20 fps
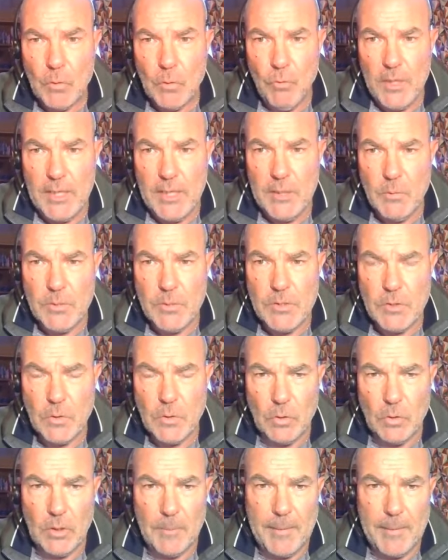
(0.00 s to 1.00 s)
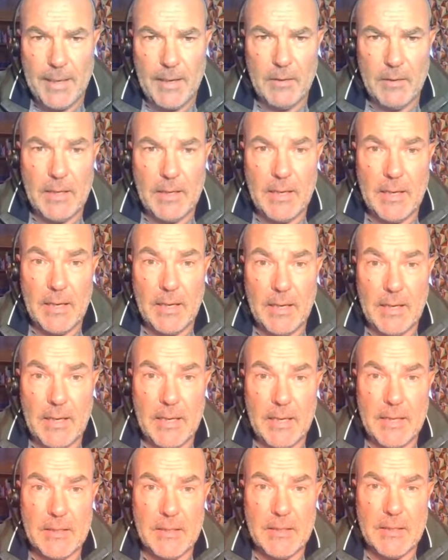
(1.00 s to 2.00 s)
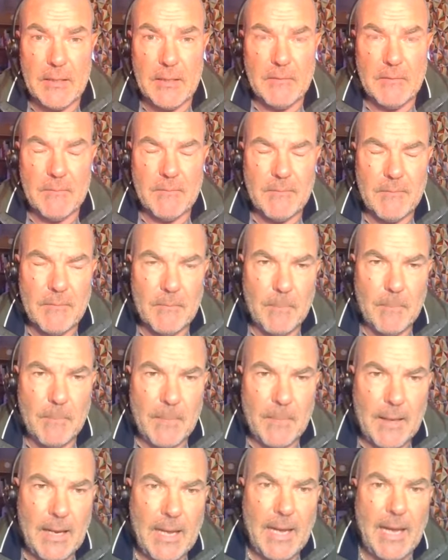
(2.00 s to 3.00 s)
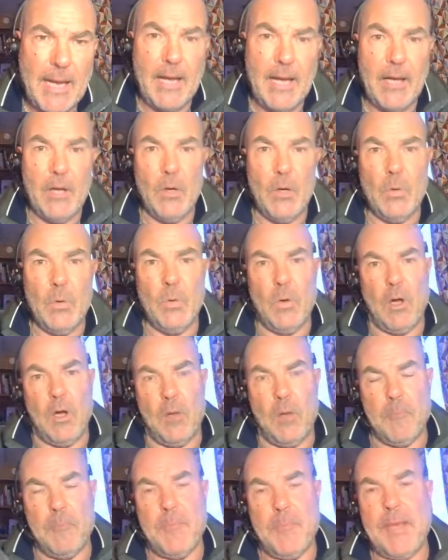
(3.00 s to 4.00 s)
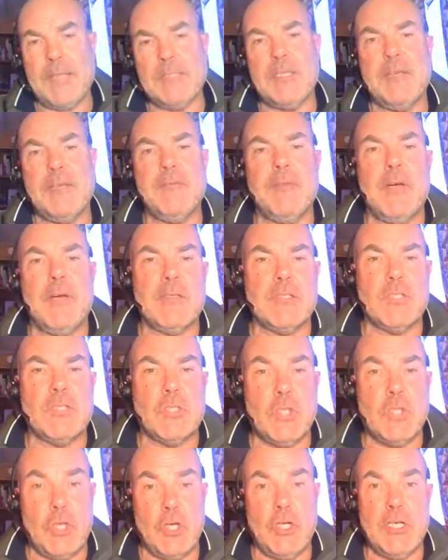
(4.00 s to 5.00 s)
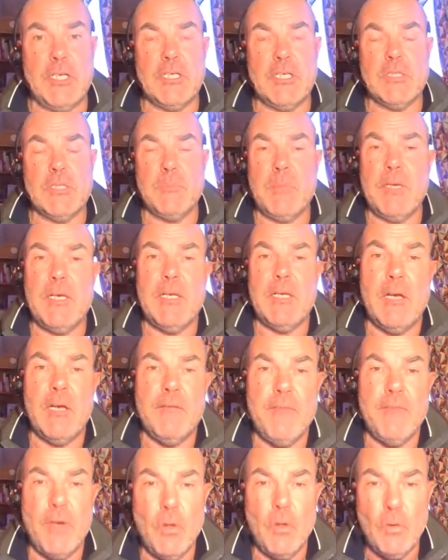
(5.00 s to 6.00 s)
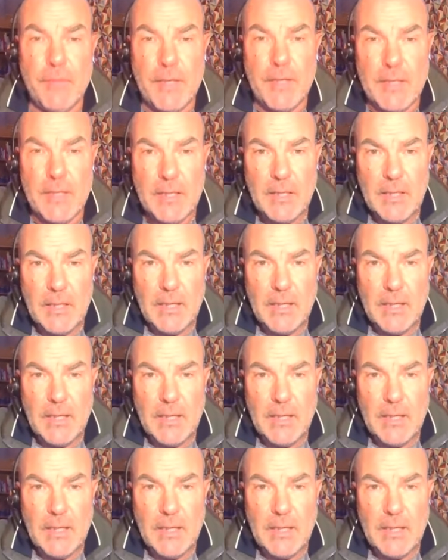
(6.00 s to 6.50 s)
Really was all about uh, how OnPassive's journey has been evolving.